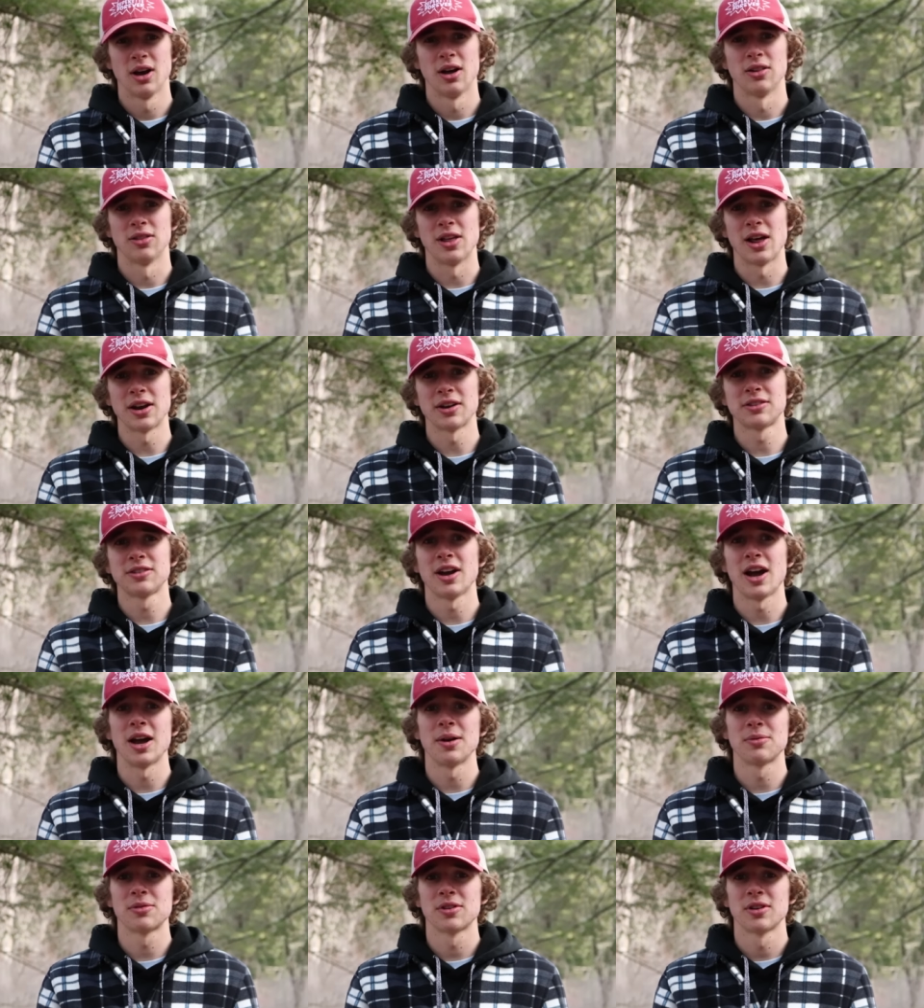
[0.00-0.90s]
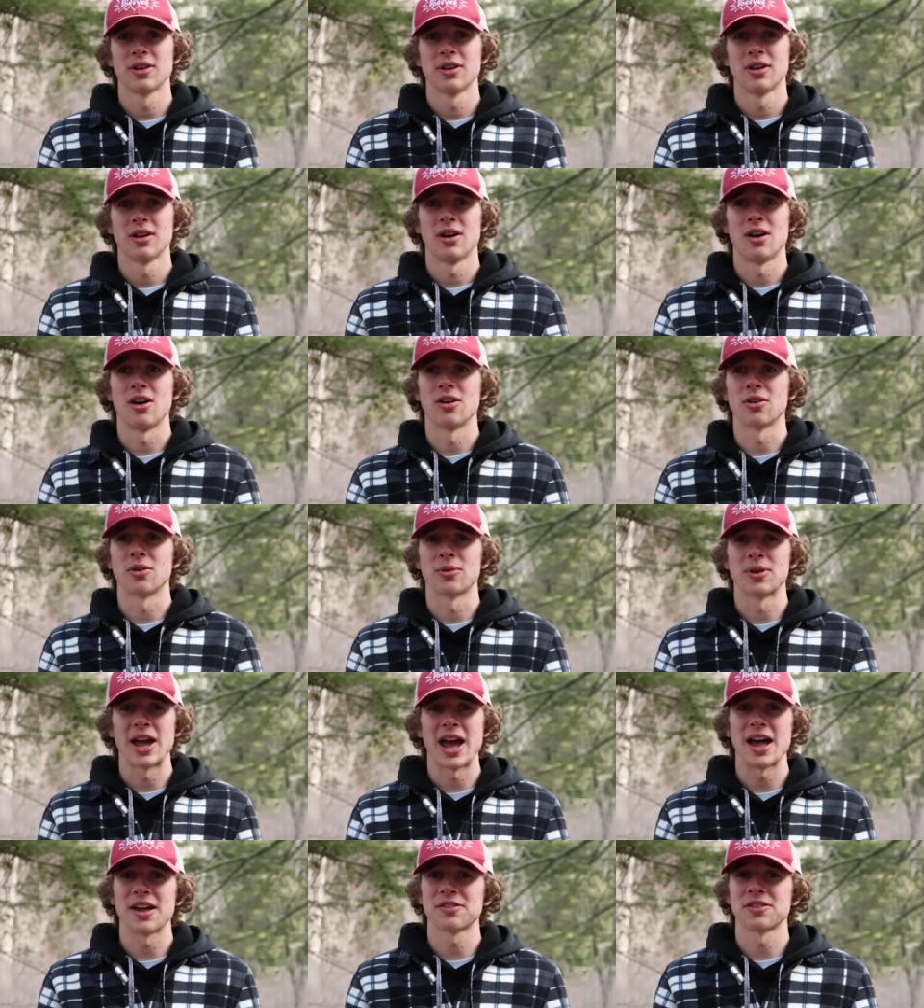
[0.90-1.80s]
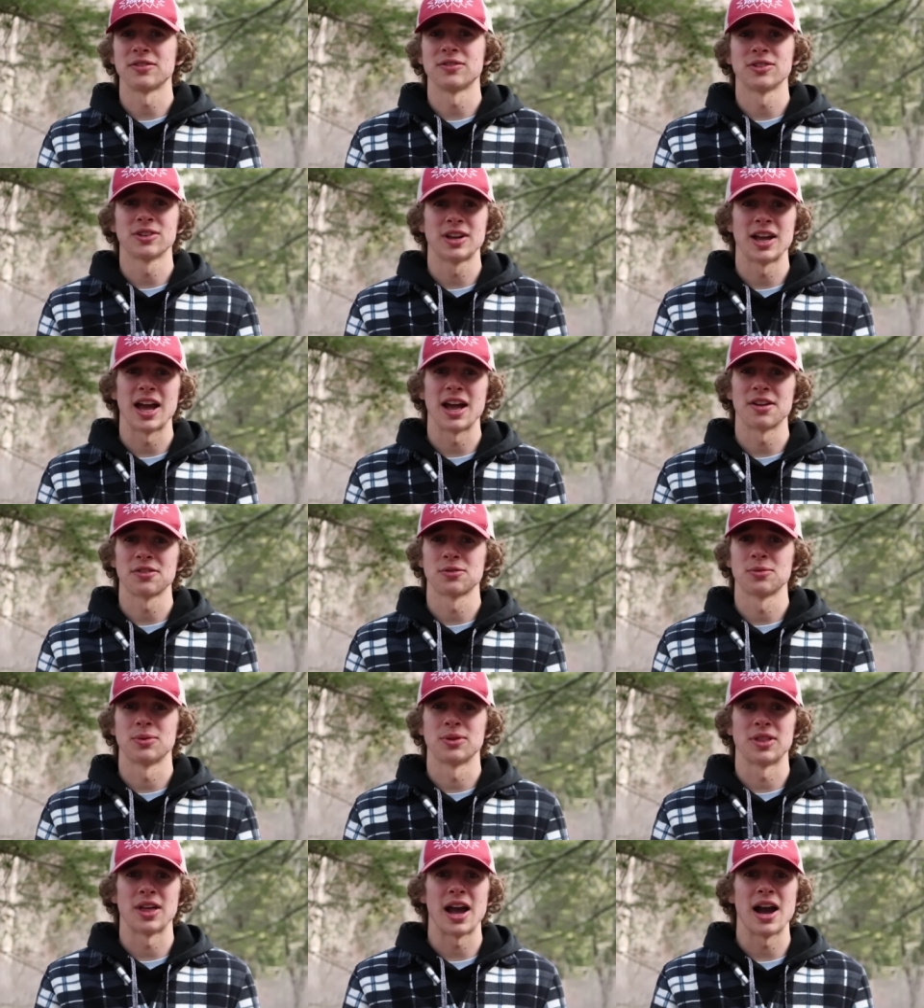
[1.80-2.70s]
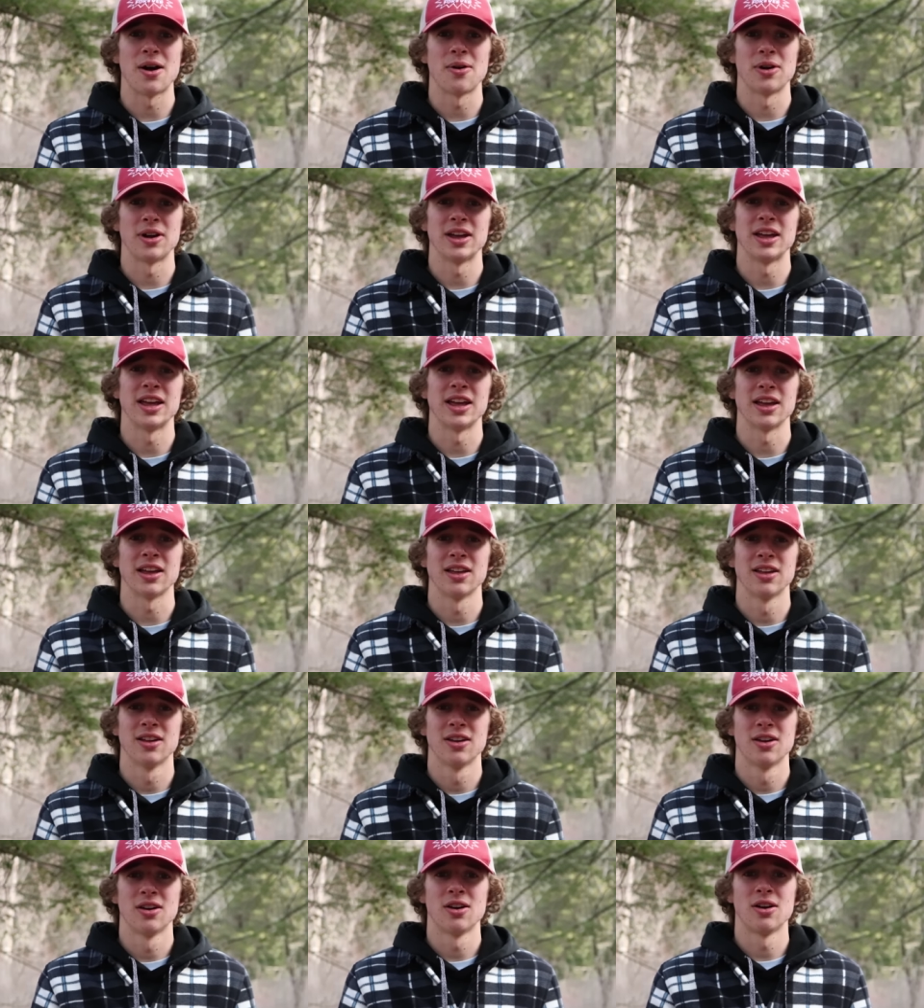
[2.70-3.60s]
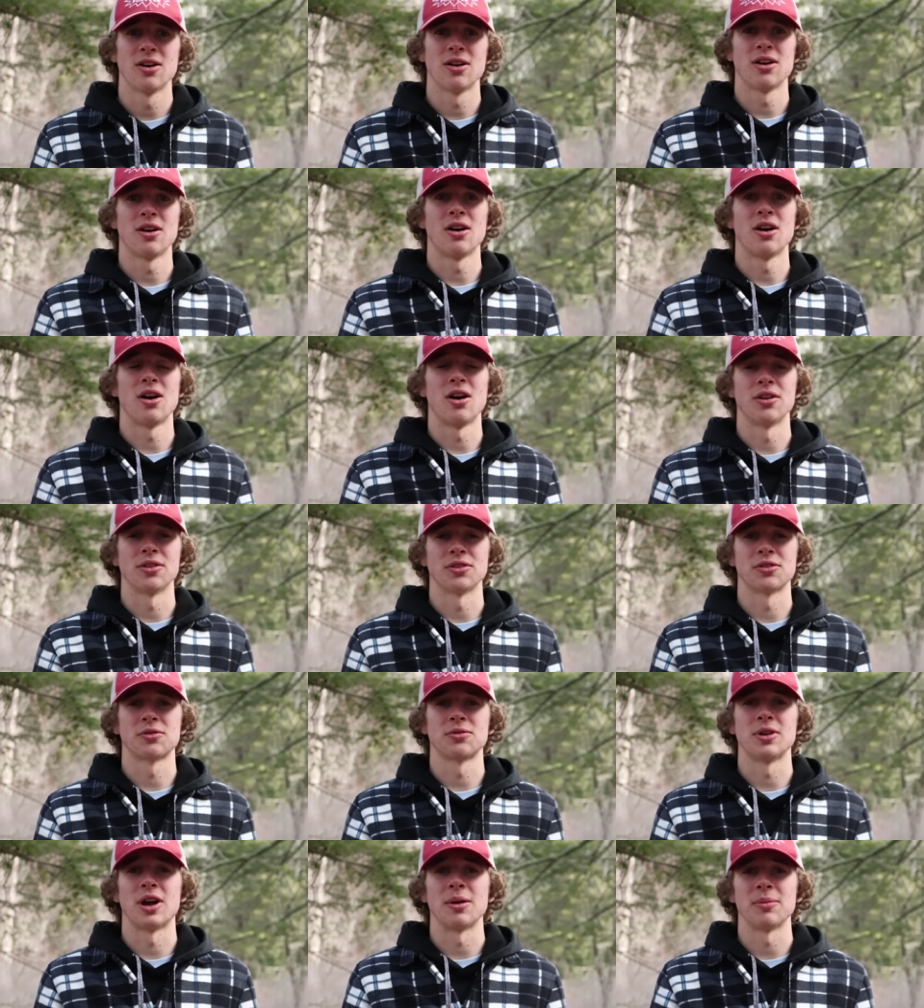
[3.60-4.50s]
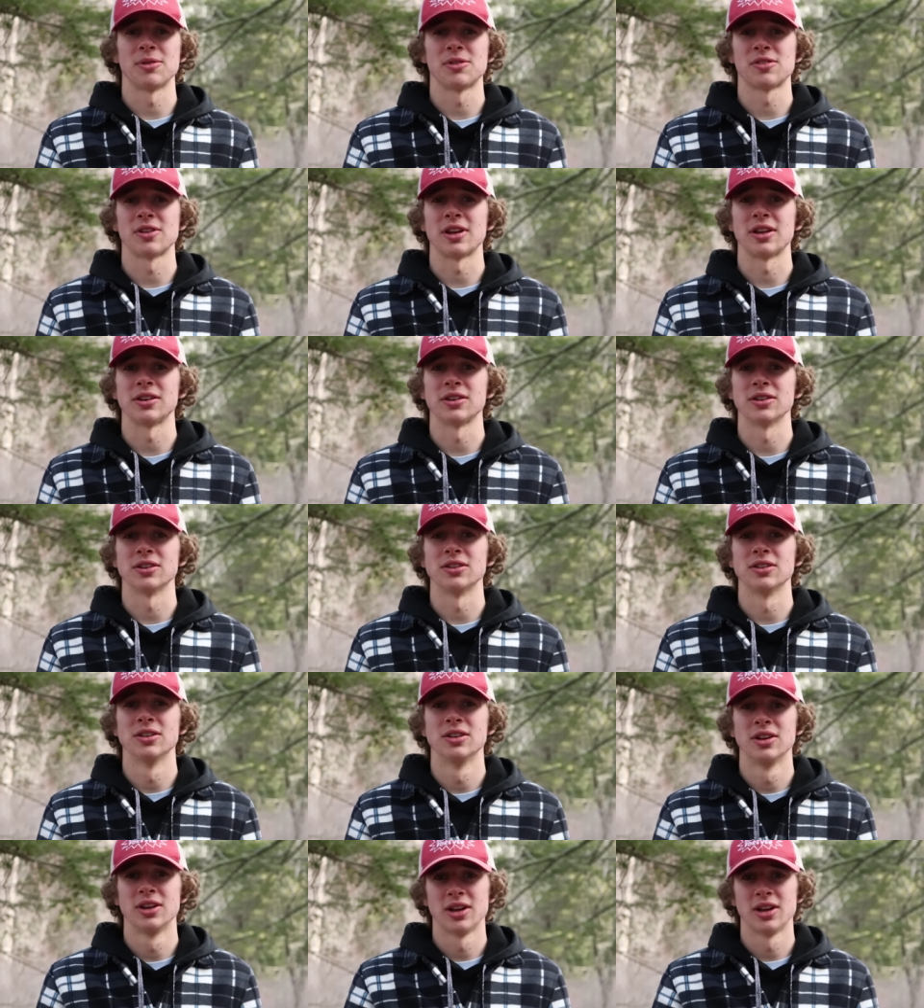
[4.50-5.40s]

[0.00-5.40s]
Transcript: A lot of times, I'll go cast after cast without a hit on the Tsunami Sand Eel.